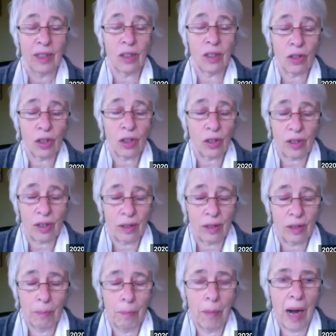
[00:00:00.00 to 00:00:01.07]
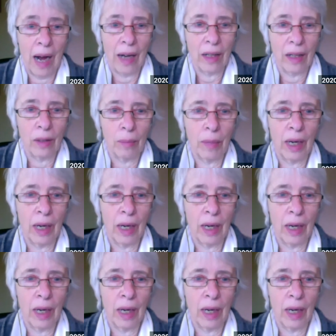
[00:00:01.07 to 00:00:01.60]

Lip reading: are just minor,